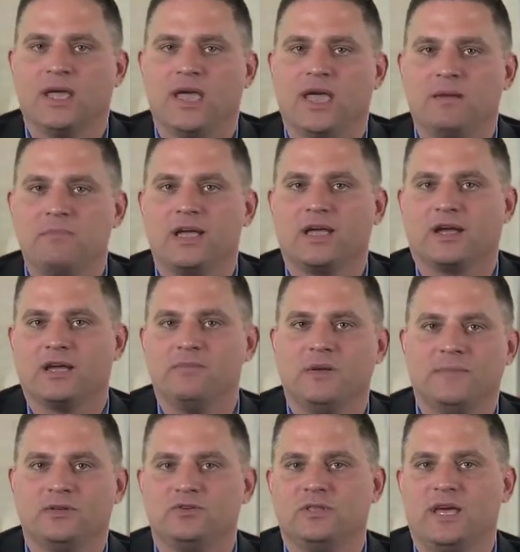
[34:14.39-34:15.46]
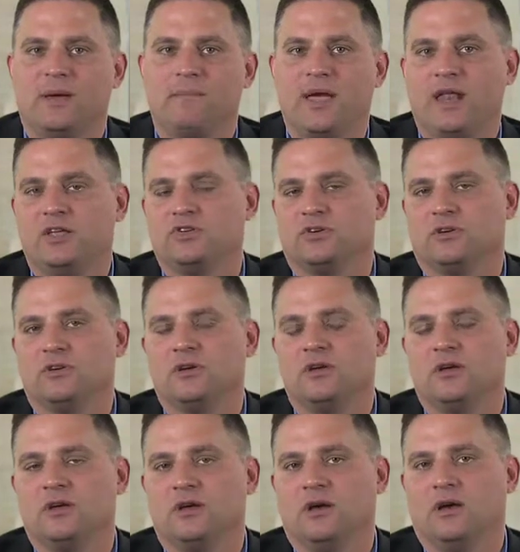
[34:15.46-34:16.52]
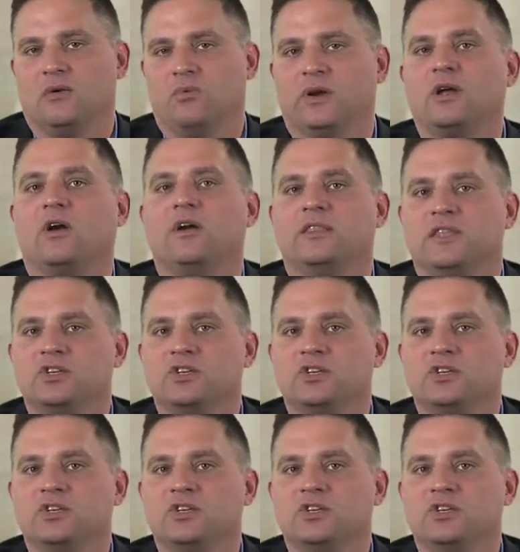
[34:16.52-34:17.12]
and make a commitment to that manager regarding